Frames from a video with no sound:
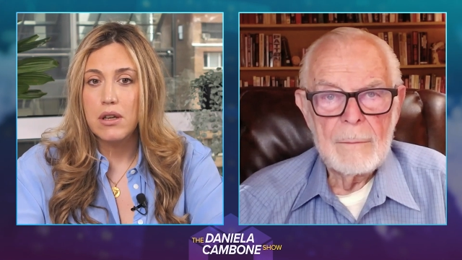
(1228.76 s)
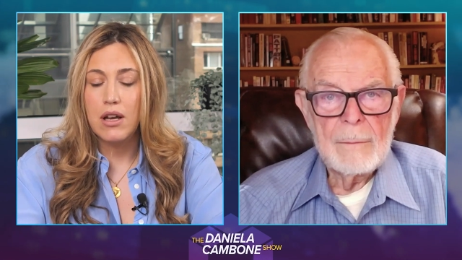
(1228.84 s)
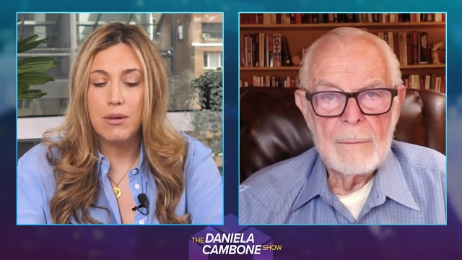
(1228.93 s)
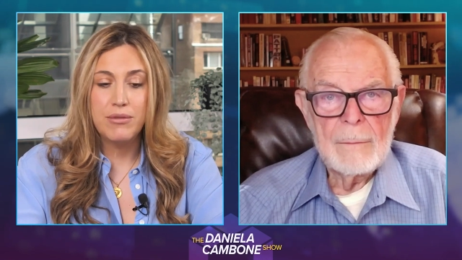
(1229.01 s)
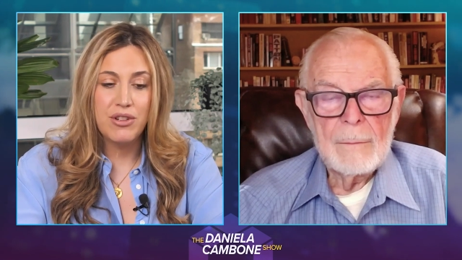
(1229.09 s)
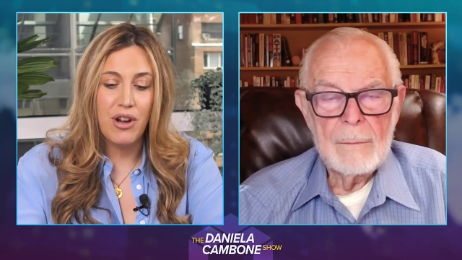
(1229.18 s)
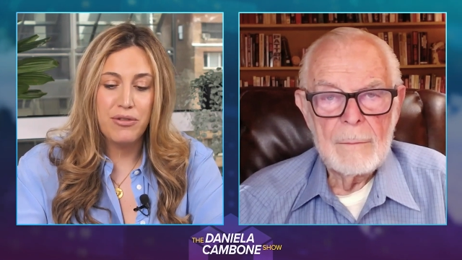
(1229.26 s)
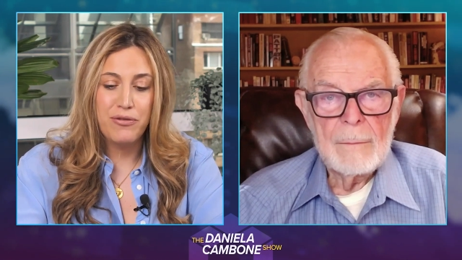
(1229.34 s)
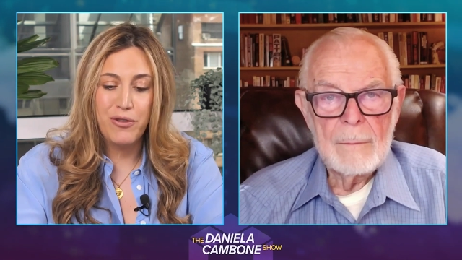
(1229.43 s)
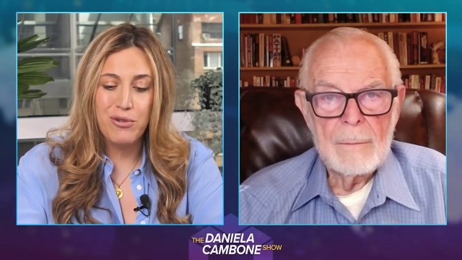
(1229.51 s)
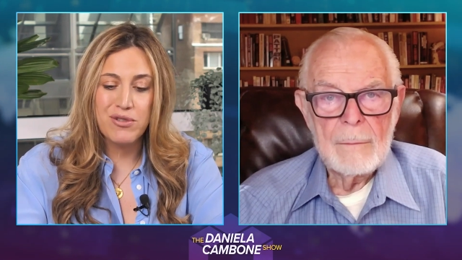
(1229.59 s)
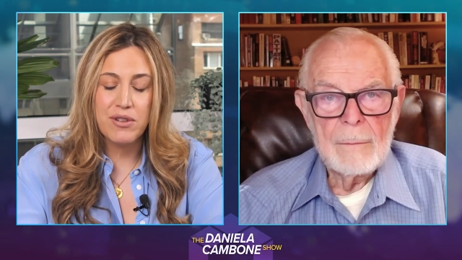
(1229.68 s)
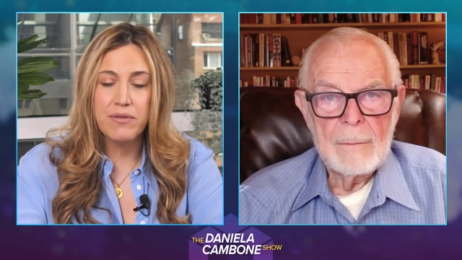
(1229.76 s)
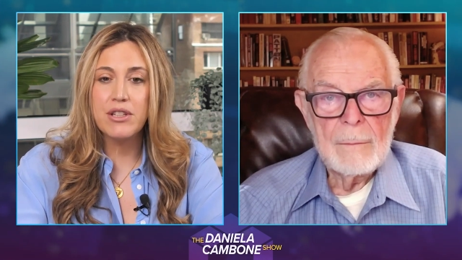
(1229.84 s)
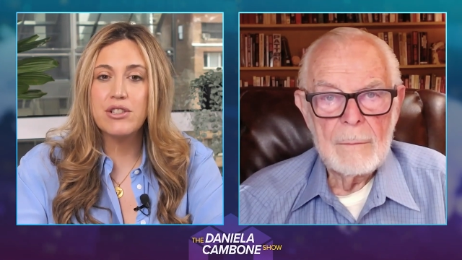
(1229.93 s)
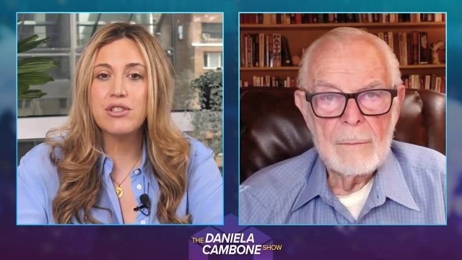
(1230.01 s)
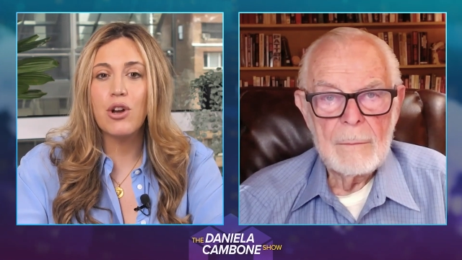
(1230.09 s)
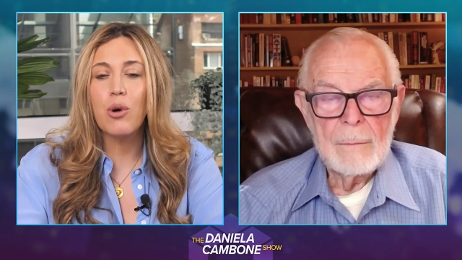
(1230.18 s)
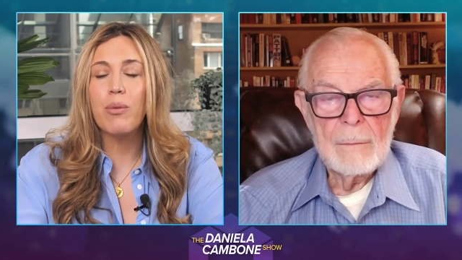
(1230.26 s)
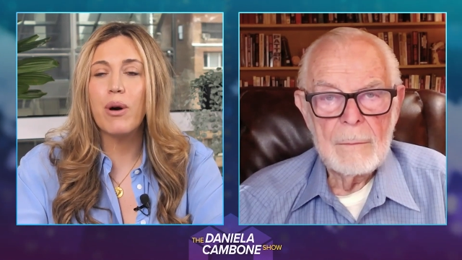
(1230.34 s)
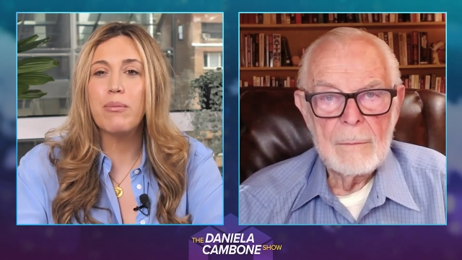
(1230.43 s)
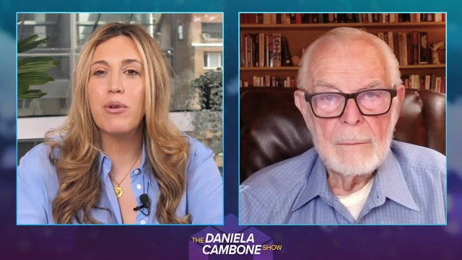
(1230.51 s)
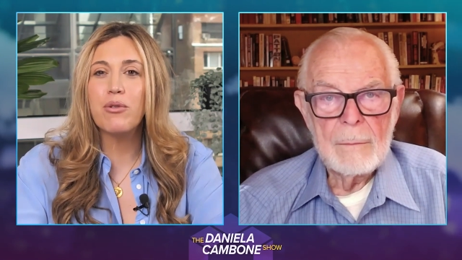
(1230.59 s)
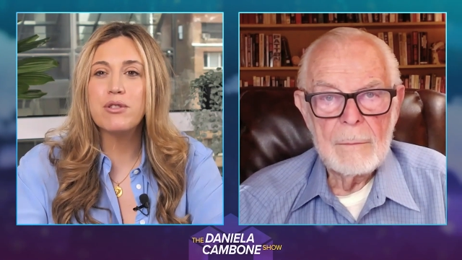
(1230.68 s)
Speaker 1: um, not viewers of this show,
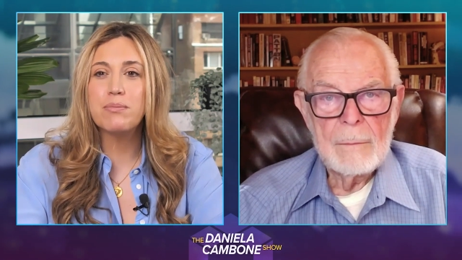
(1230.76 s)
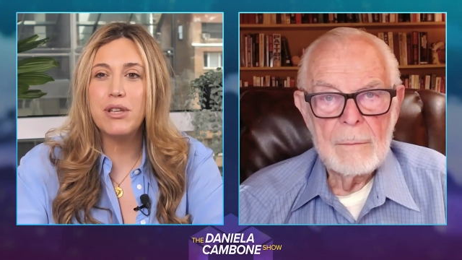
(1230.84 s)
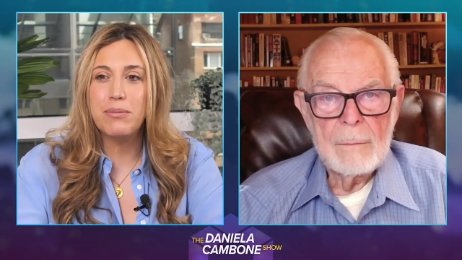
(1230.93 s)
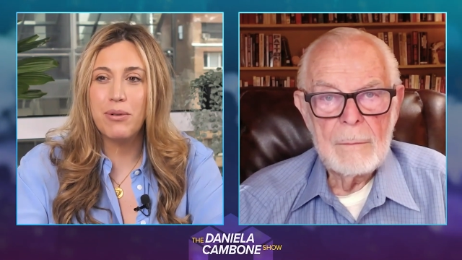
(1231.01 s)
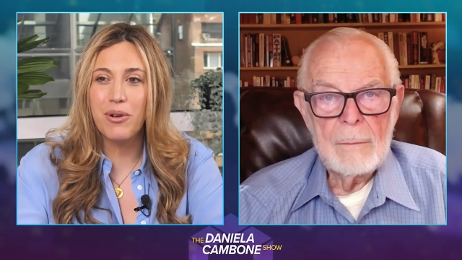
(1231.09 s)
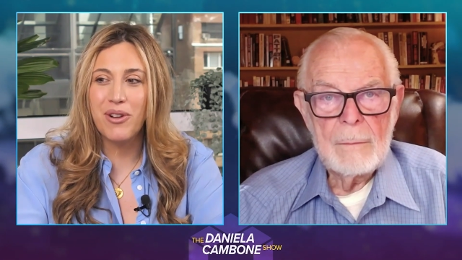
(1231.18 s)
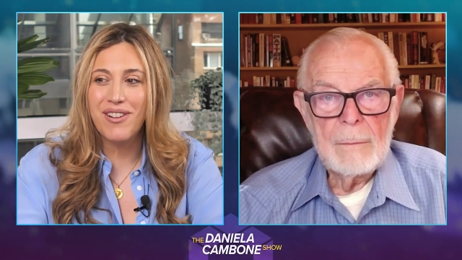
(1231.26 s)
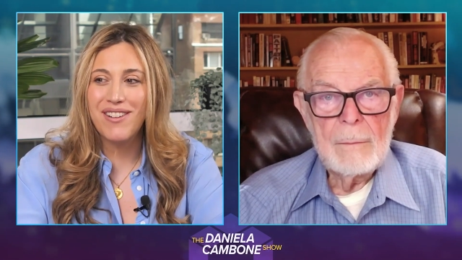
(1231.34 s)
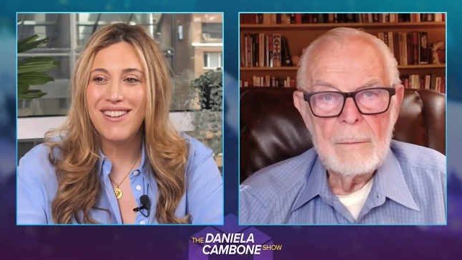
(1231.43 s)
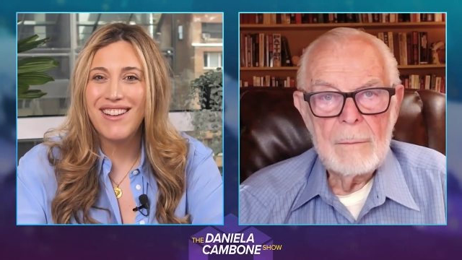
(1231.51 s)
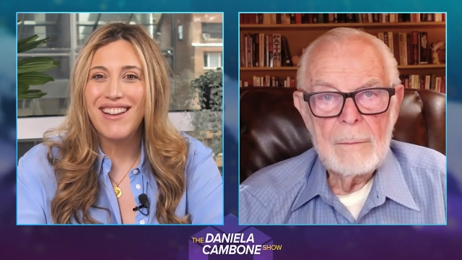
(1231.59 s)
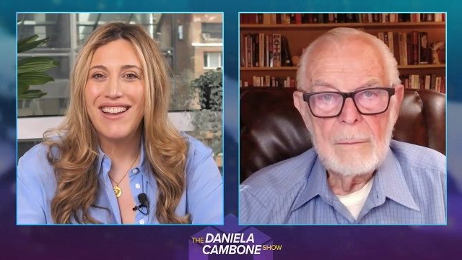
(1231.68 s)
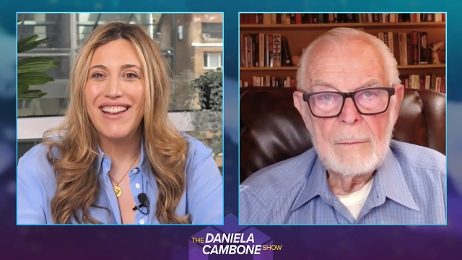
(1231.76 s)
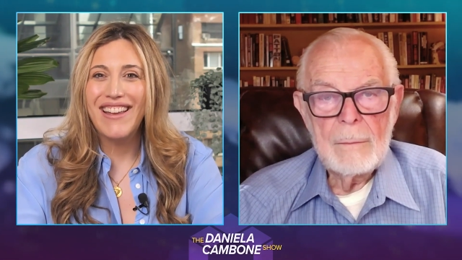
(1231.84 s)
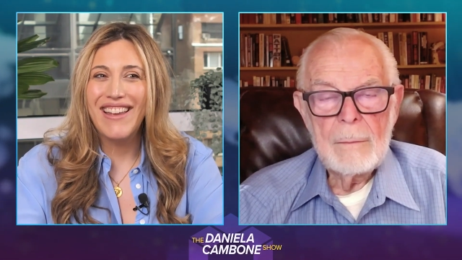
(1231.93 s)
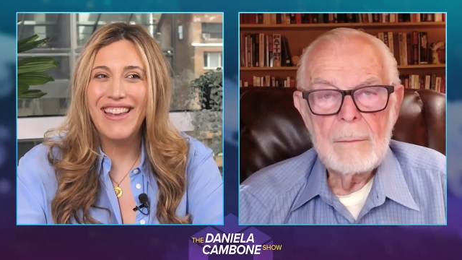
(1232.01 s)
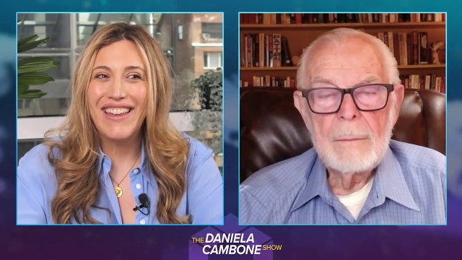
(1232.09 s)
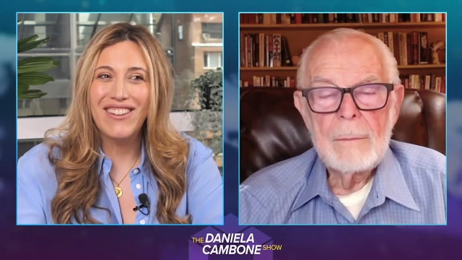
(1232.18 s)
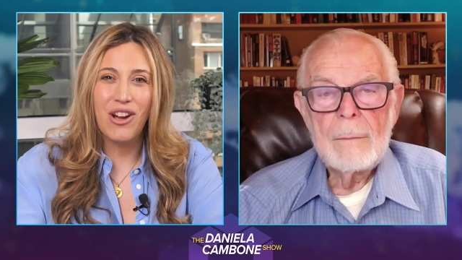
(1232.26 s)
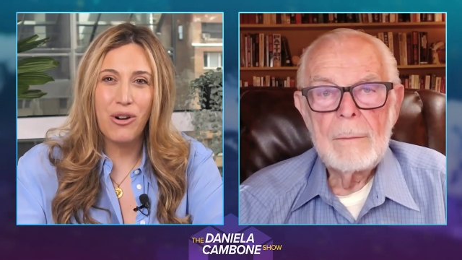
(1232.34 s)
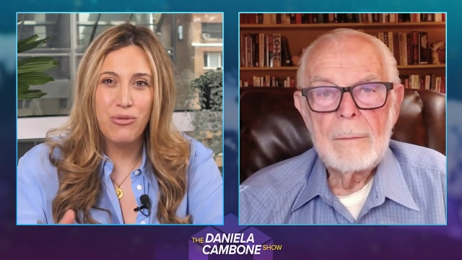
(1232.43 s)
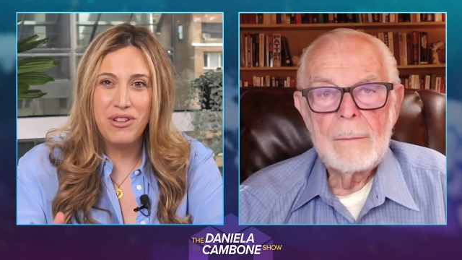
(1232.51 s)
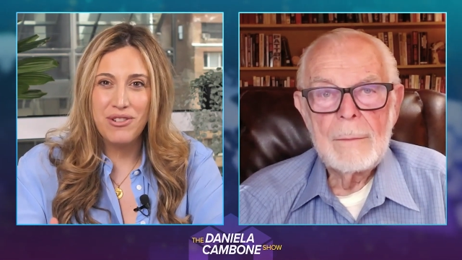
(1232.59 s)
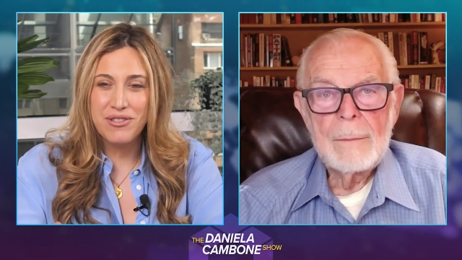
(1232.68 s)
but most people, and not
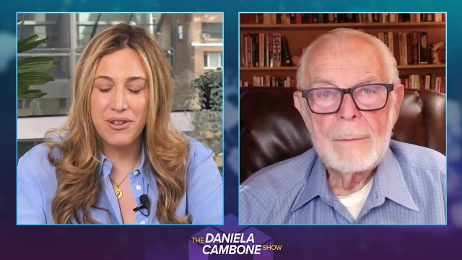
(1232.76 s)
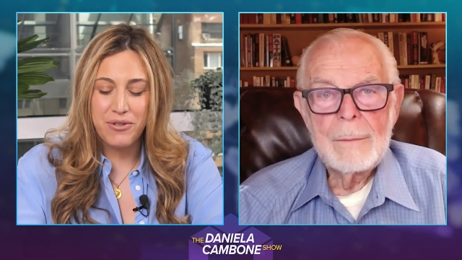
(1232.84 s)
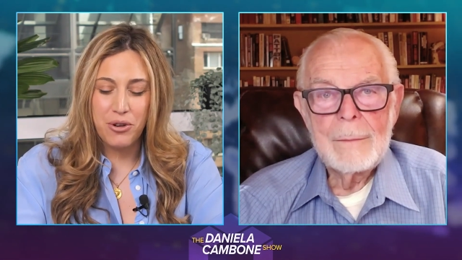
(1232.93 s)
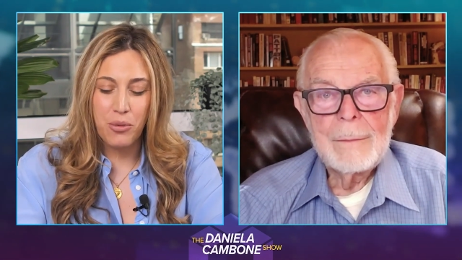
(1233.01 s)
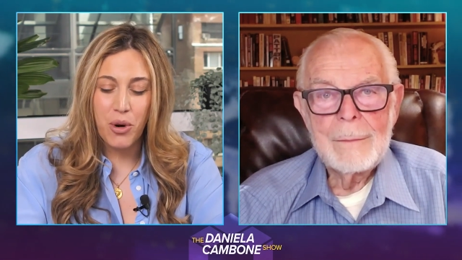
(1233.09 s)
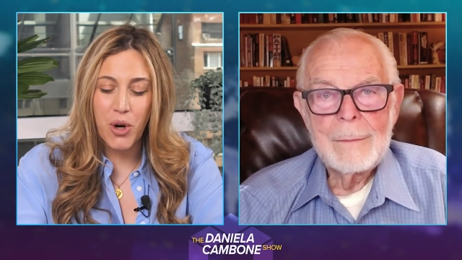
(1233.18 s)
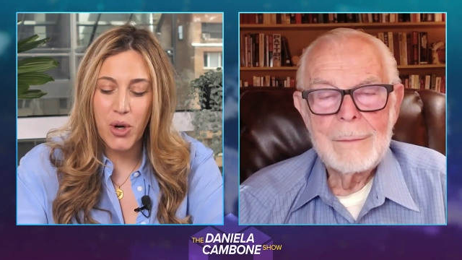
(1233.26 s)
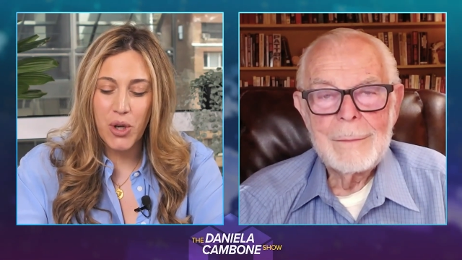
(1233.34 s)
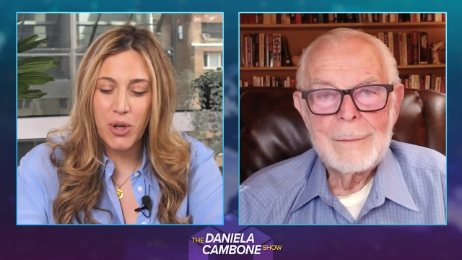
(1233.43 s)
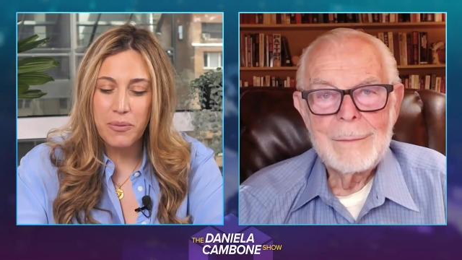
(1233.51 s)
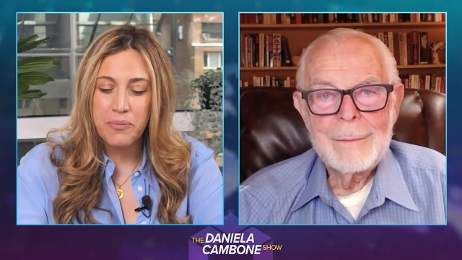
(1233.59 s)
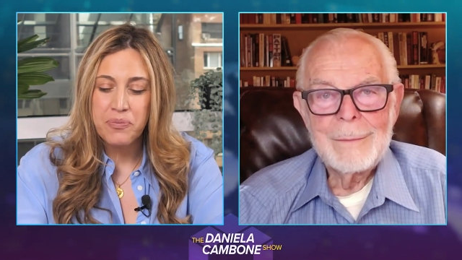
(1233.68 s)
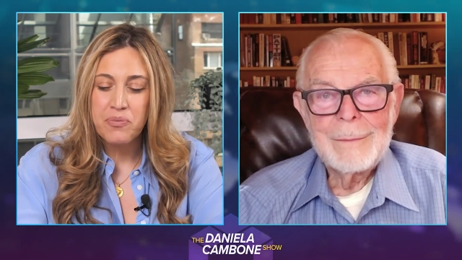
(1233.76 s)
readers of your work,